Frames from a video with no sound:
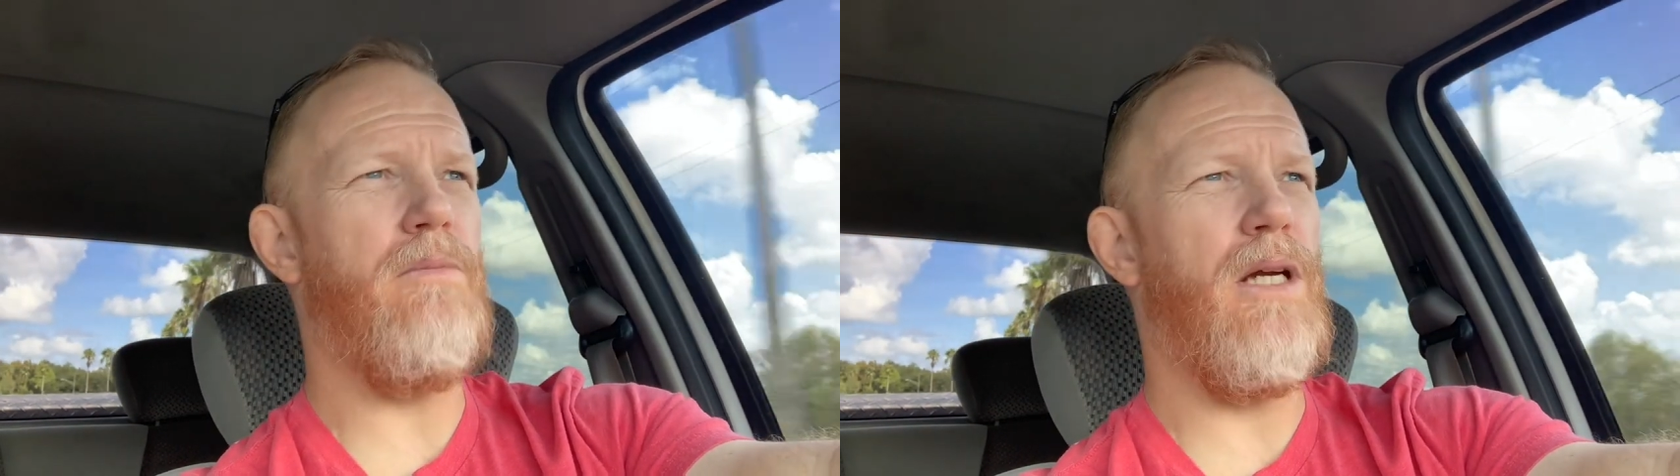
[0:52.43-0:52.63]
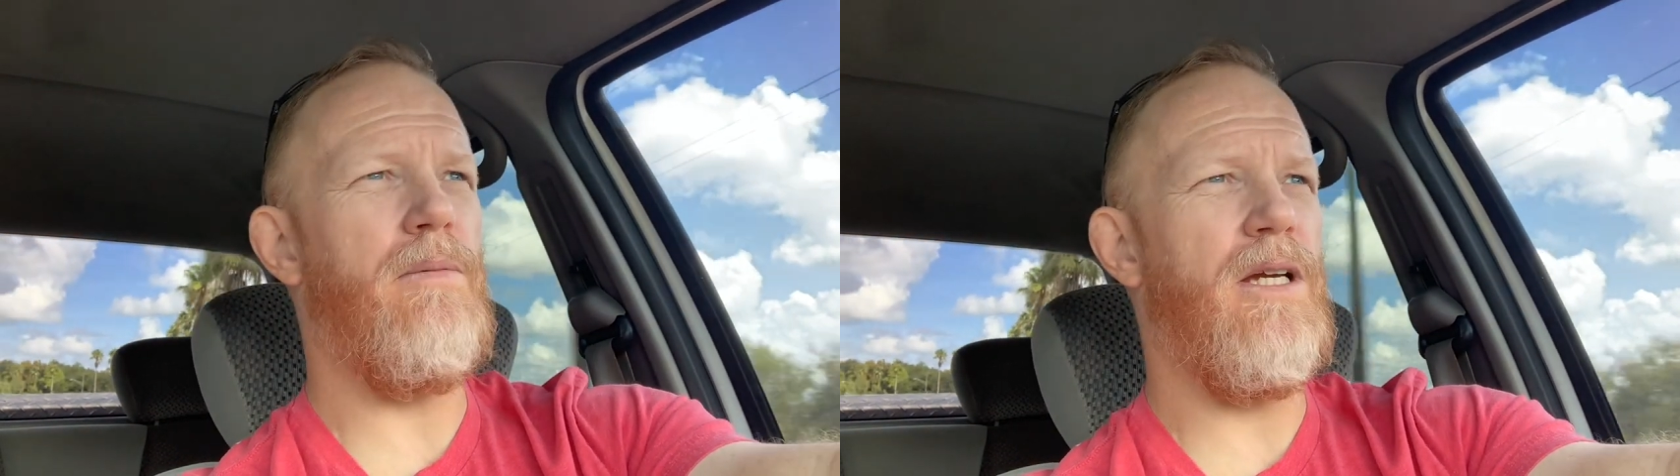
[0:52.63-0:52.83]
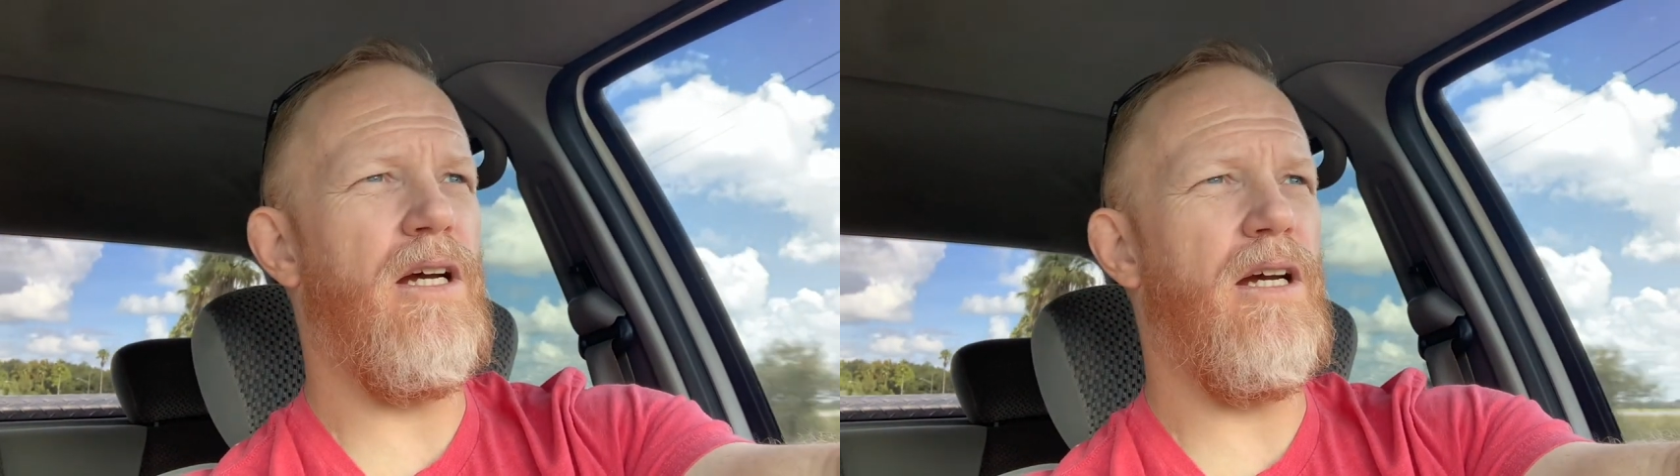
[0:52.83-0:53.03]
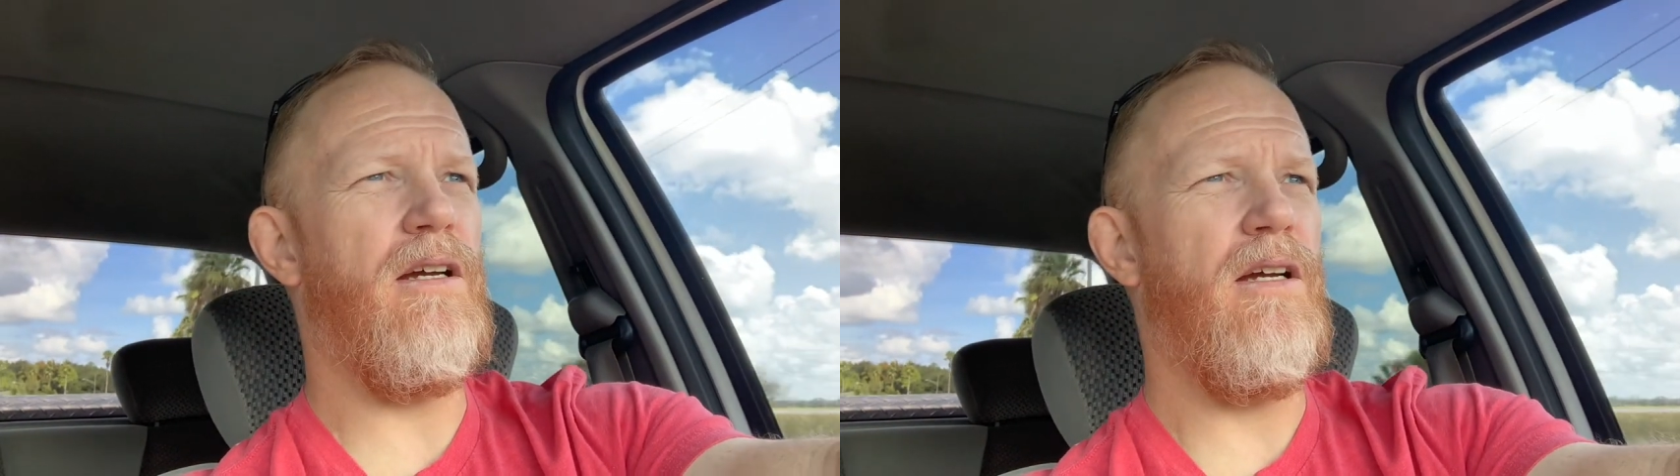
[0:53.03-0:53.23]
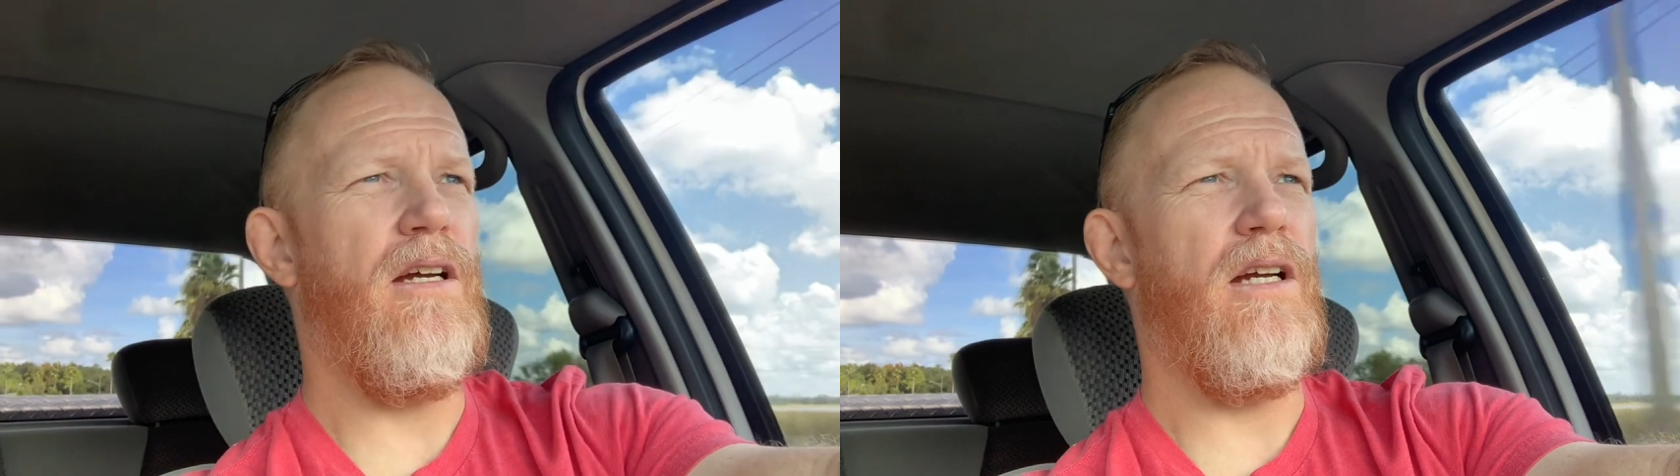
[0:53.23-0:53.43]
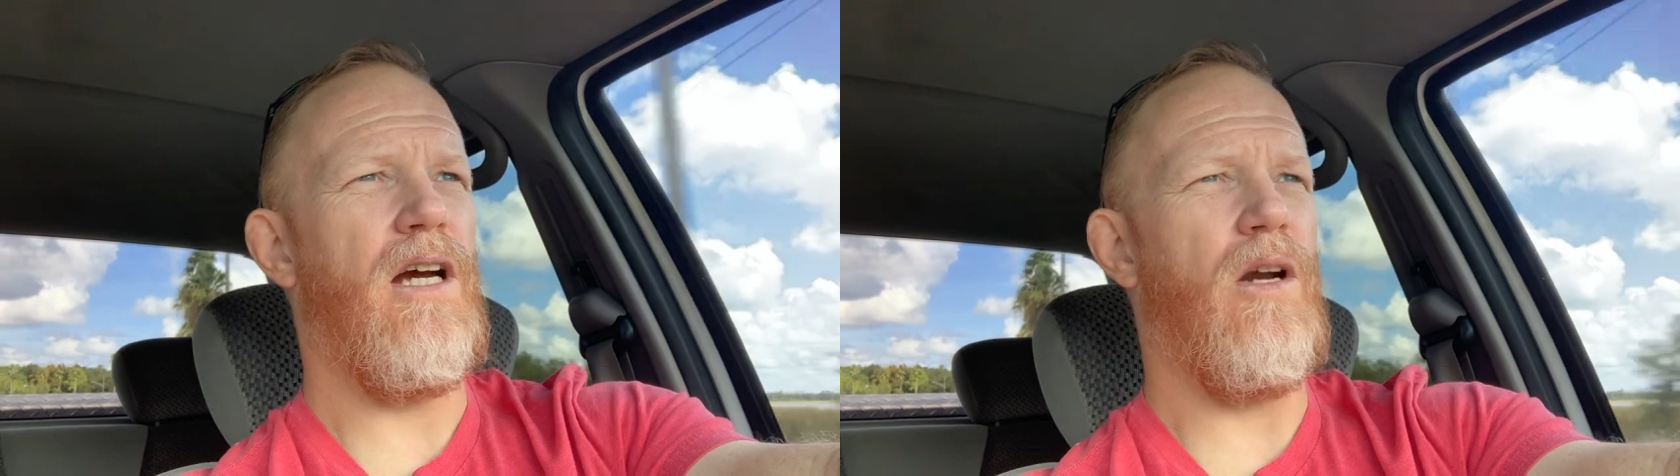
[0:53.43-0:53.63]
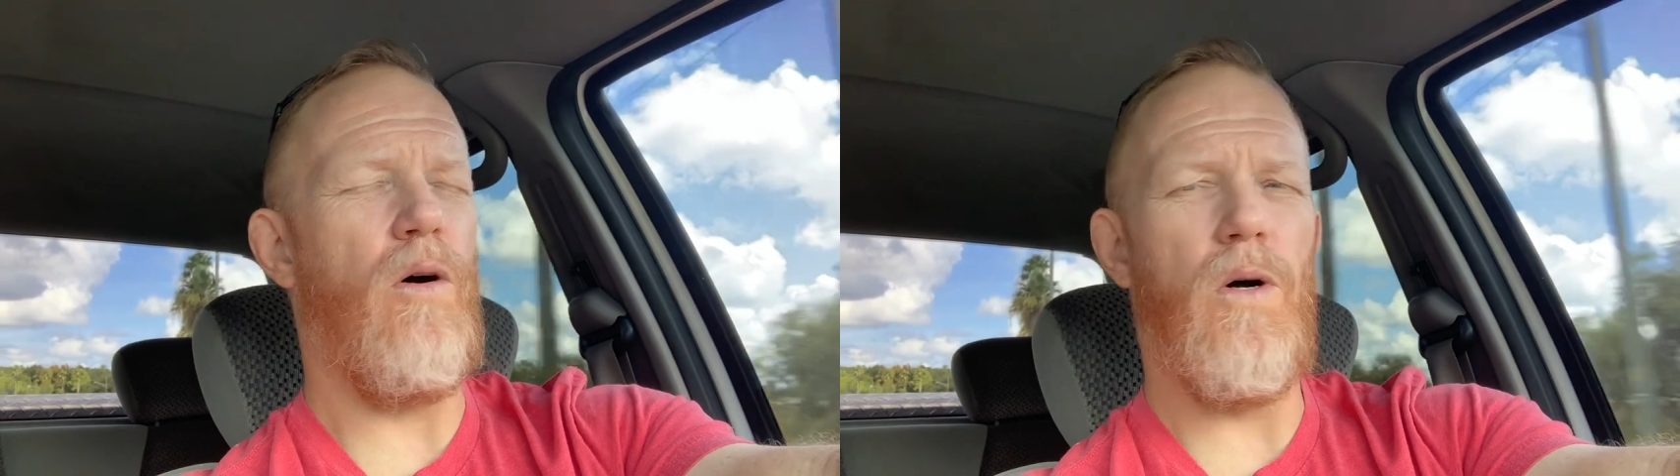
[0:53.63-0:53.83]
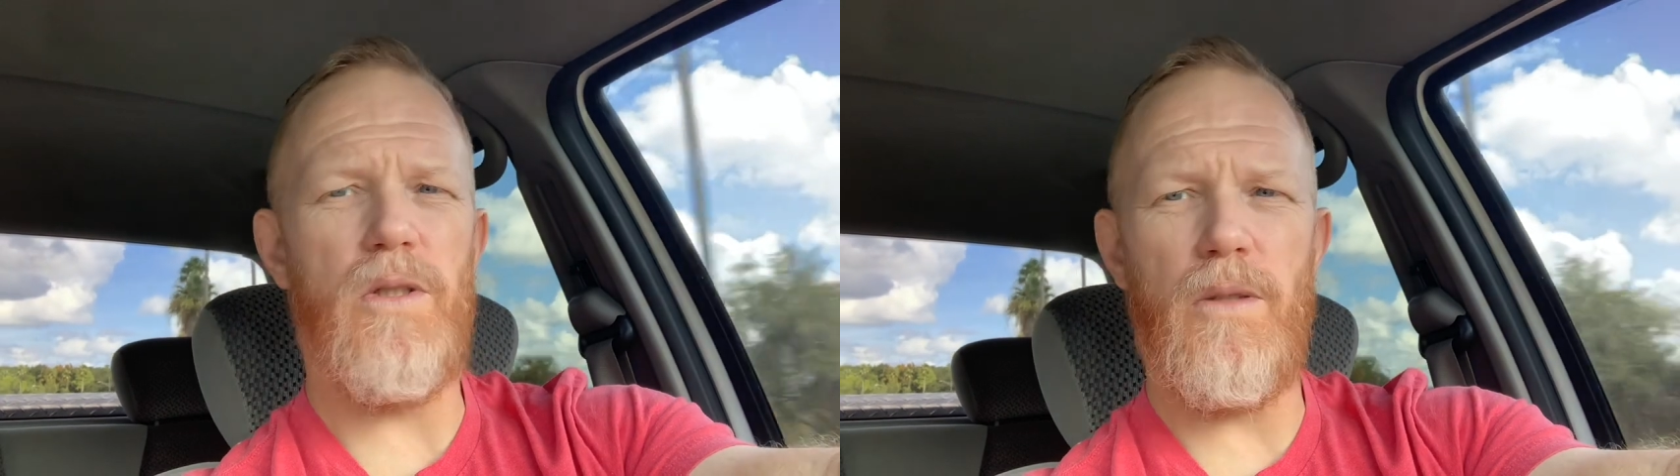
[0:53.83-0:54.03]
Maybe I kind of
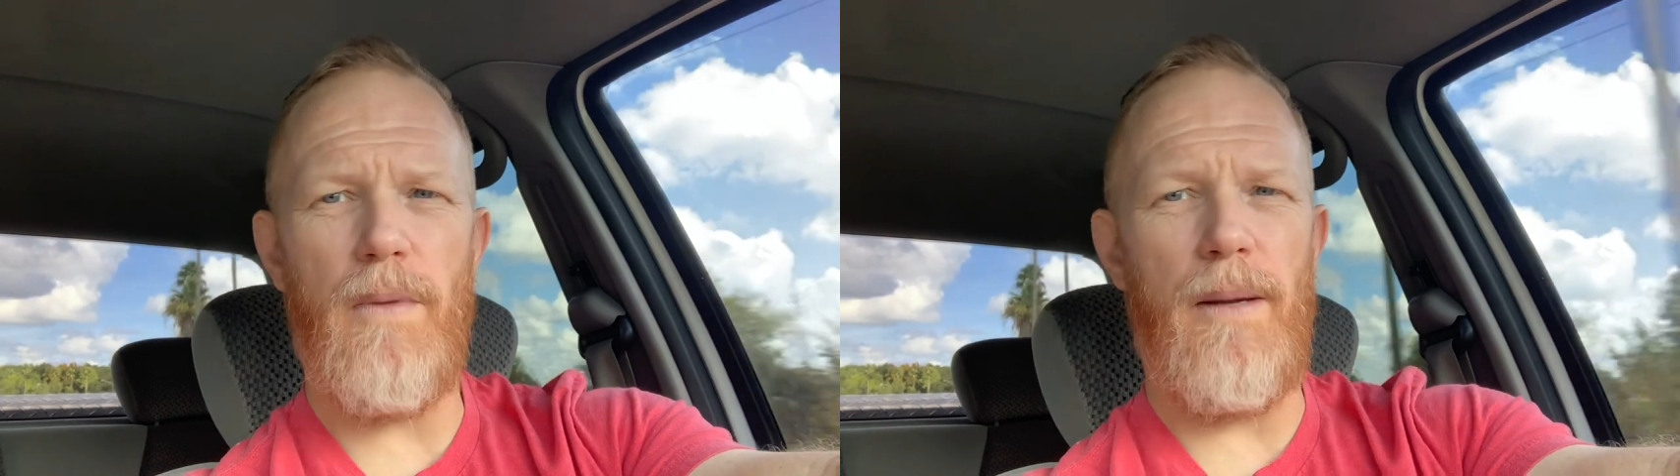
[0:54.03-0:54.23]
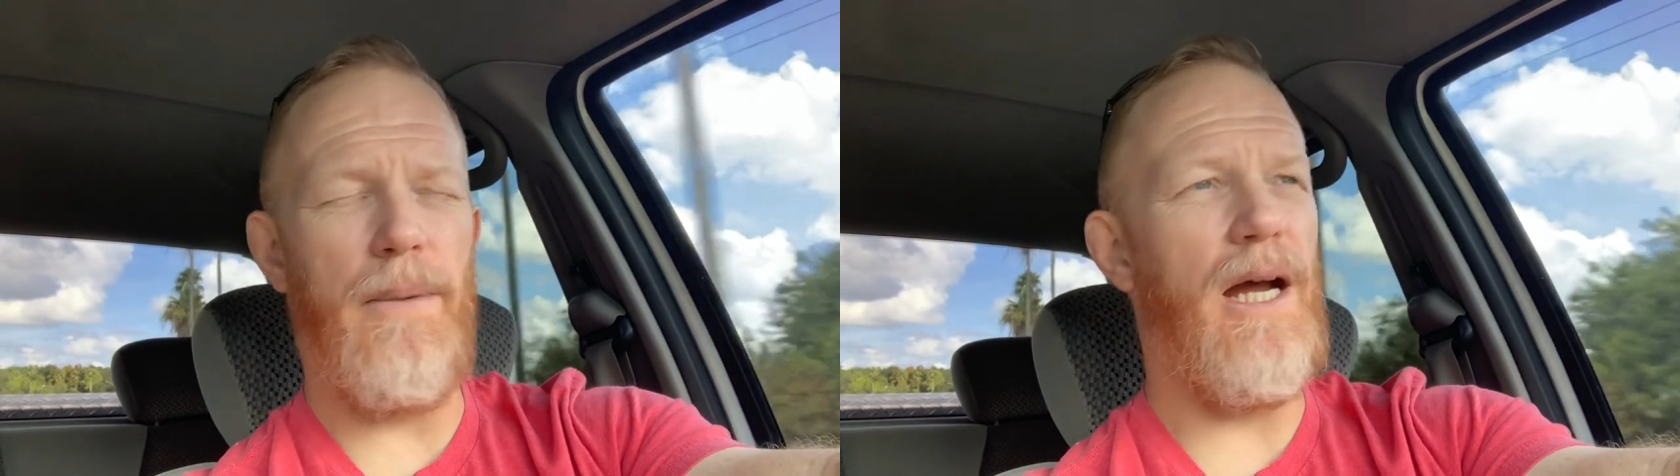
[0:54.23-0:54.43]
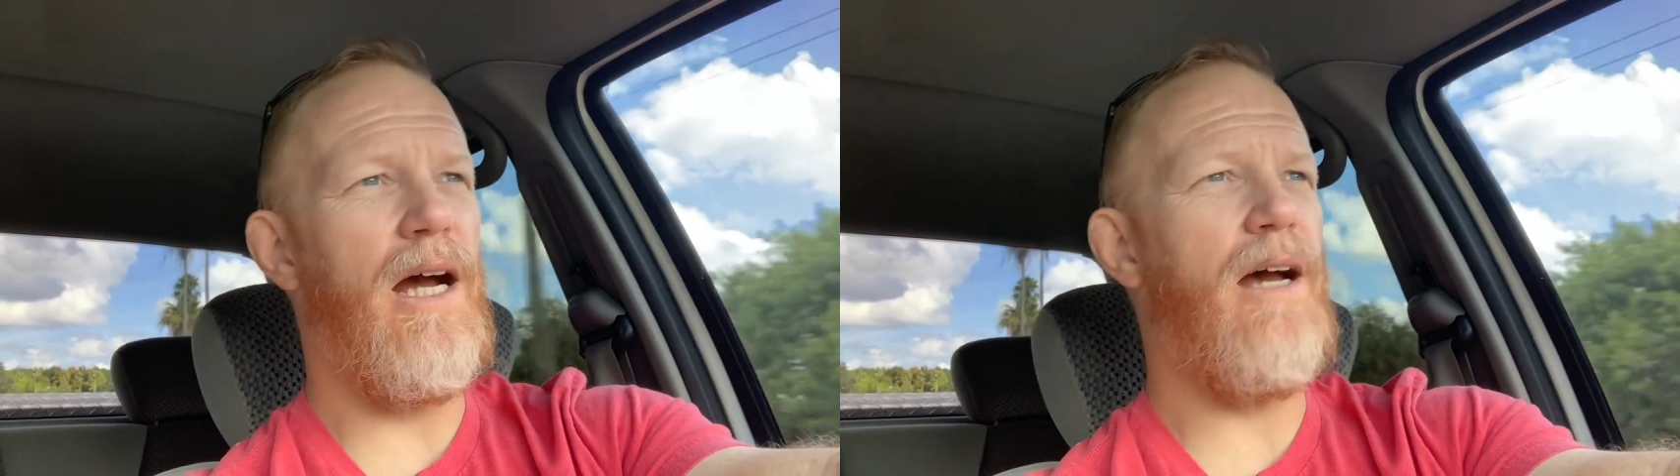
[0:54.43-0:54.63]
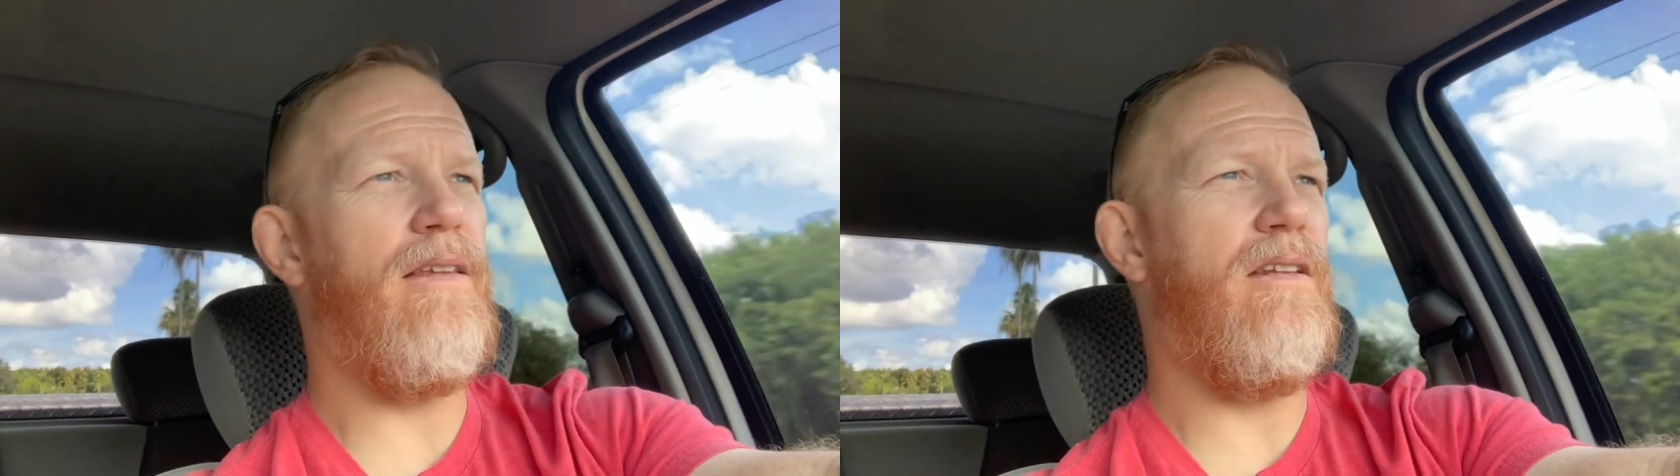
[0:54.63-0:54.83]
alter my path,